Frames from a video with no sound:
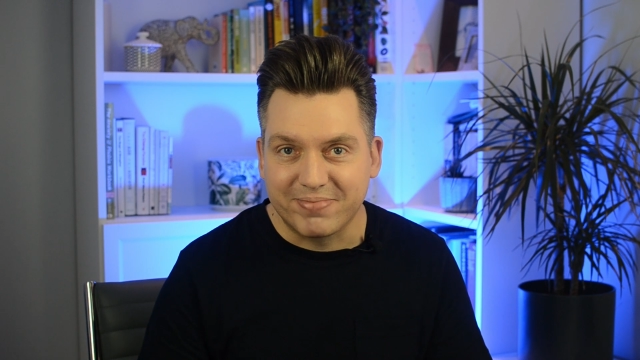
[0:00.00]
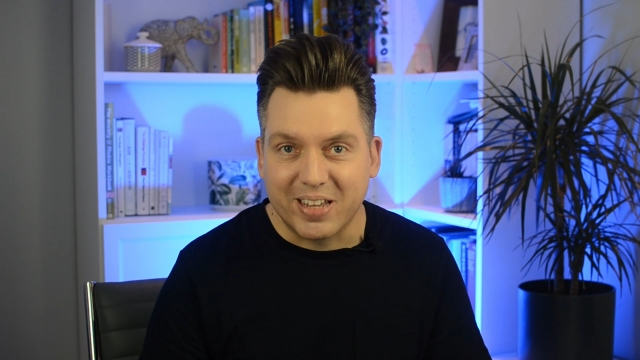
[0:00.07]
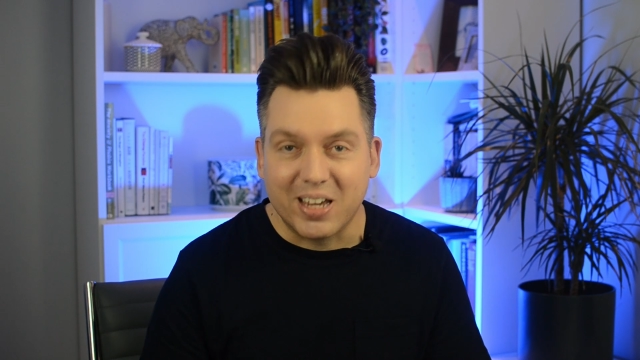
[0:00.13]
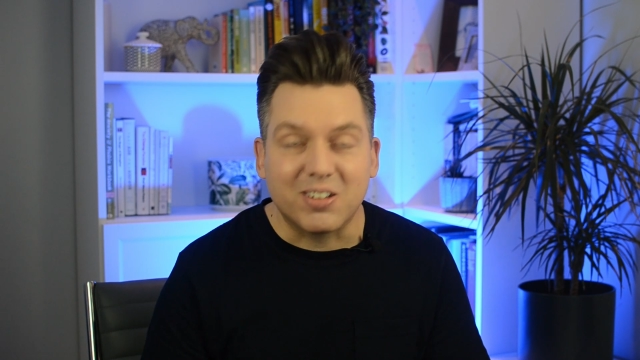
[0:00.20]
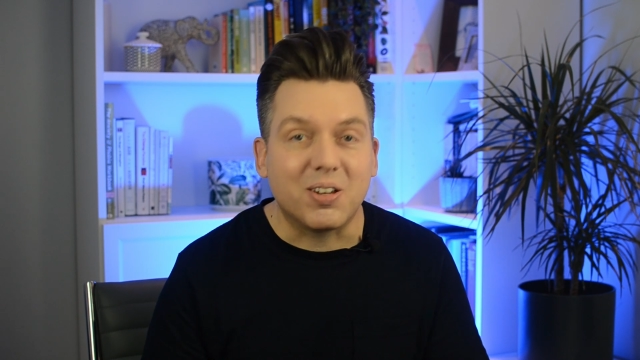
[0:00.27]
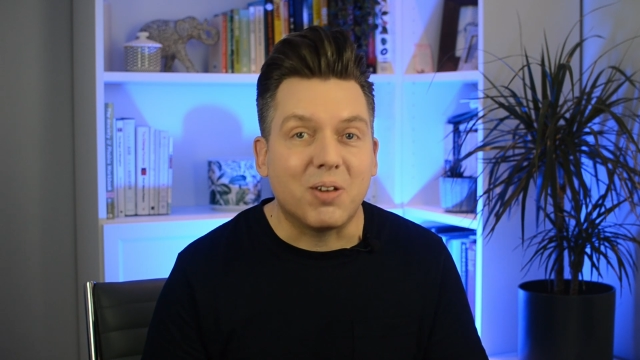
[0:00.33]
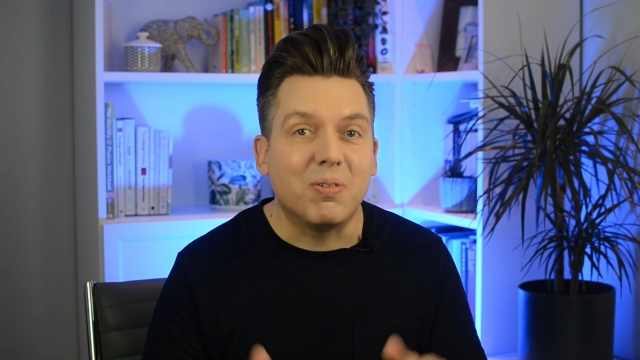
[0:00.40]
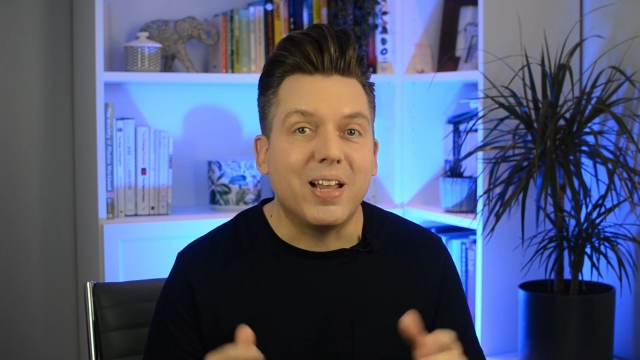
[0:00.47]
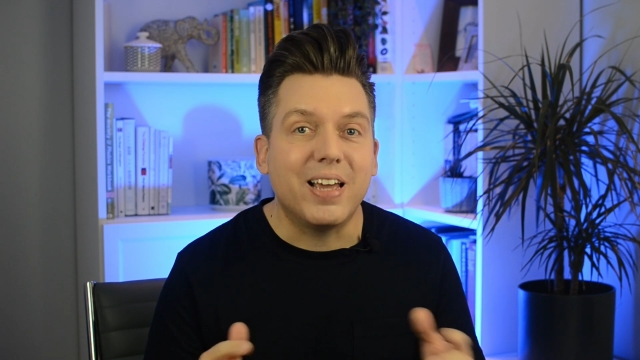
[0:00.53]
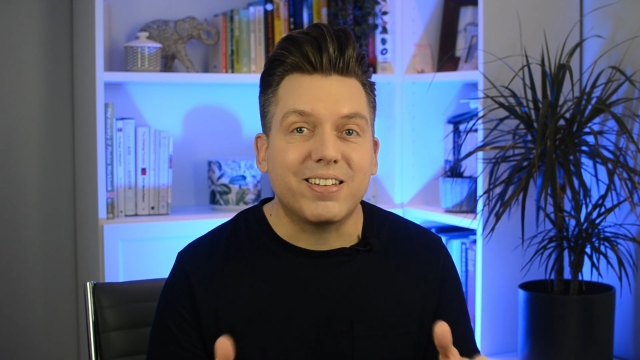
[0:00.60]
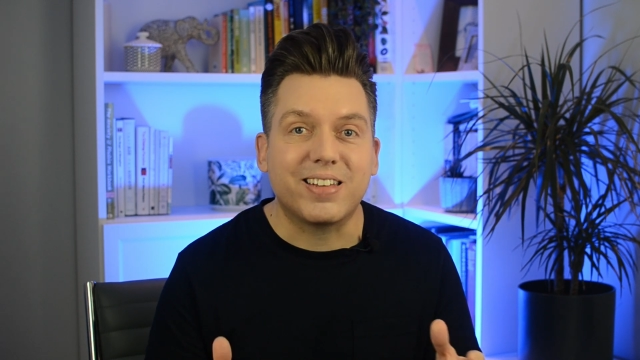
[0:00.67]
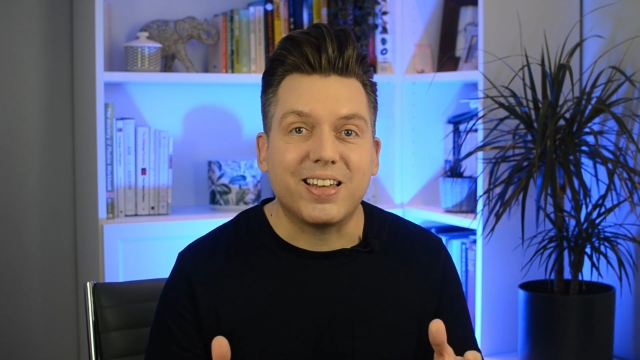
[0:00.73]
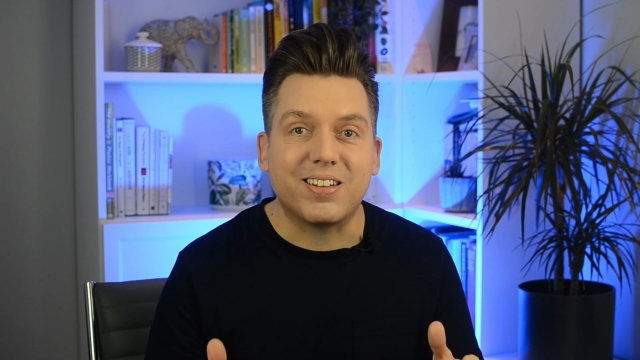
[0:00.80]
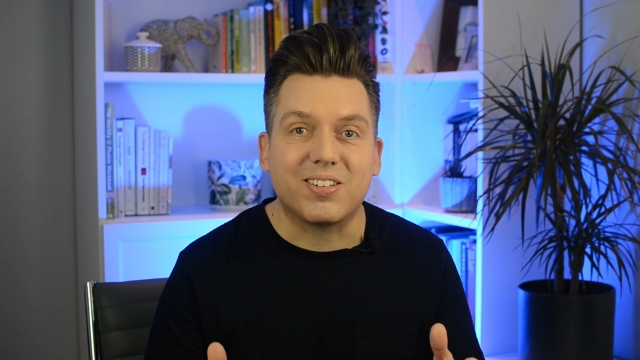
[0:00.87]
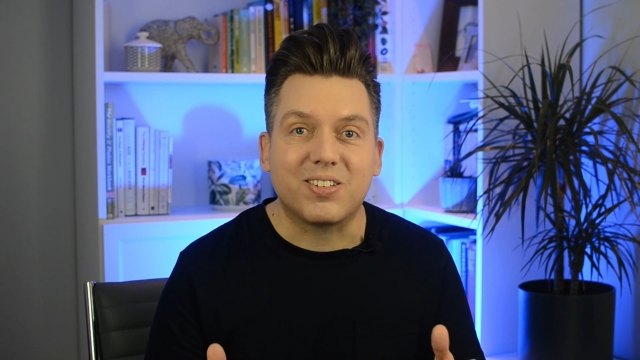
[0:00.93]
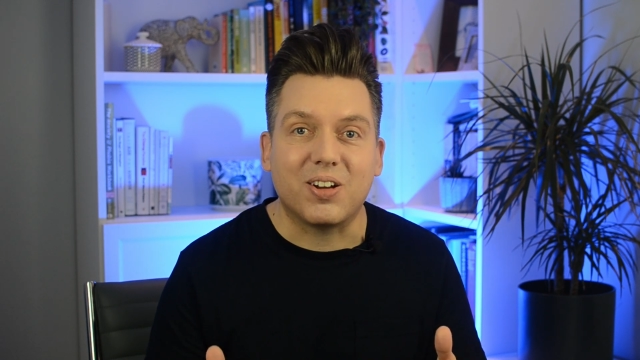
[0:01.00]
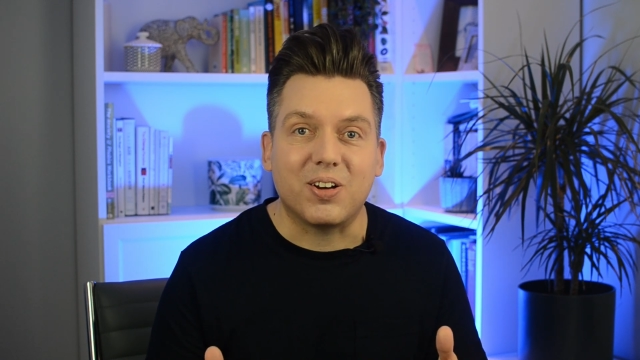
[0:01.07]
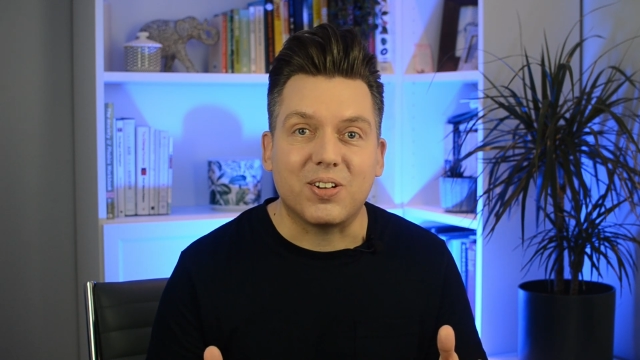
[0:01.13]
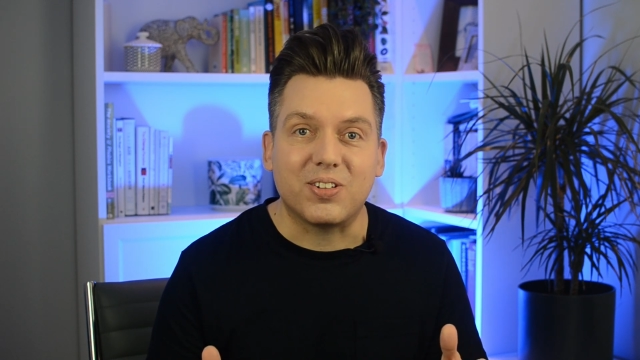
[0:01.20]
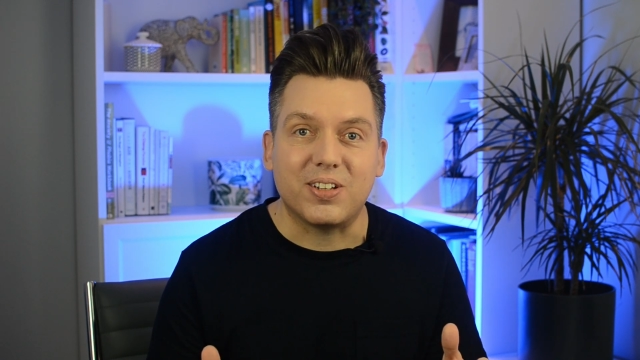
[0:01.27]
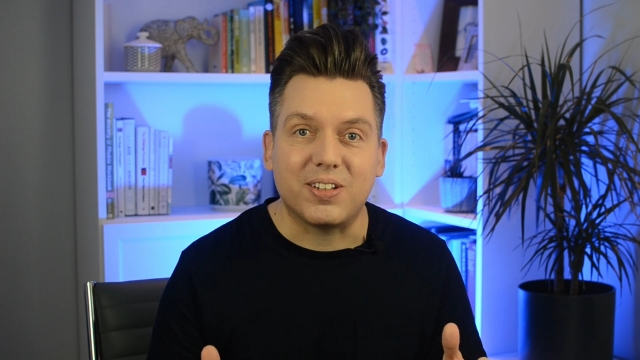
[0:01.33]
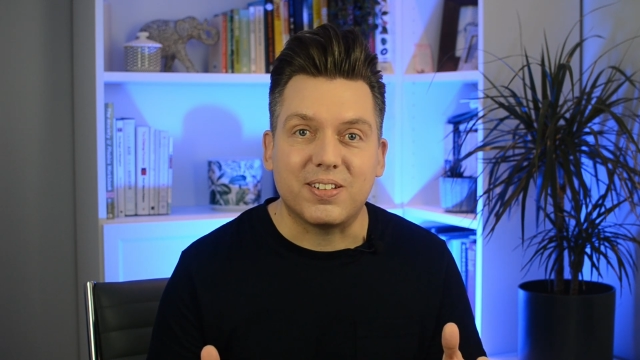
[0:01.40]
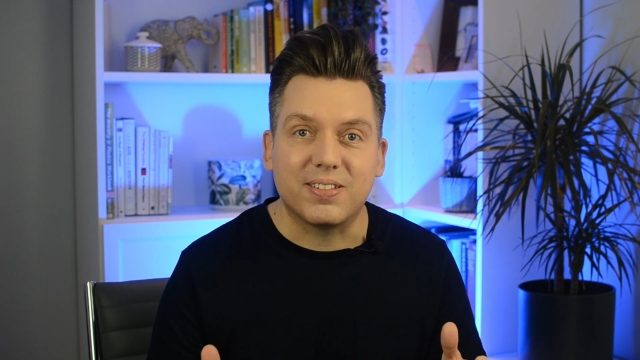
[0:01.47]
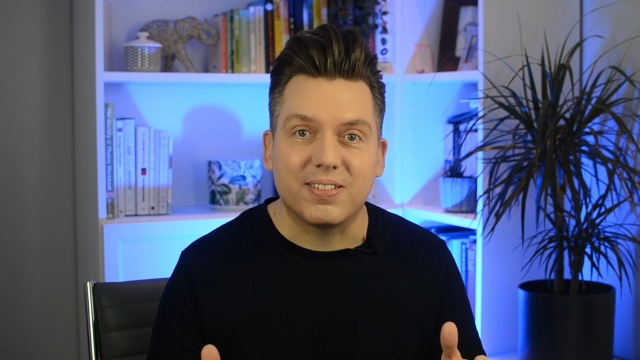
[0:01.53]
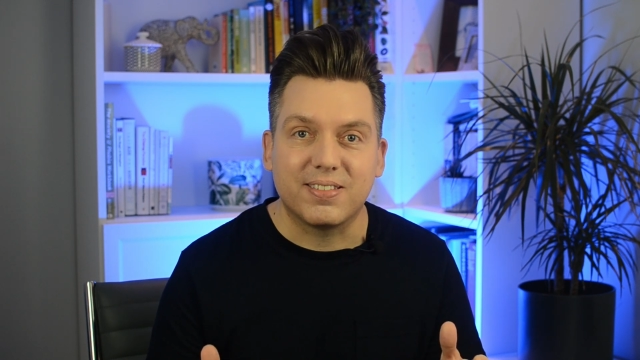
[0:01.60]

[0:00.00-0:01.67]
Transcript: So let's get started.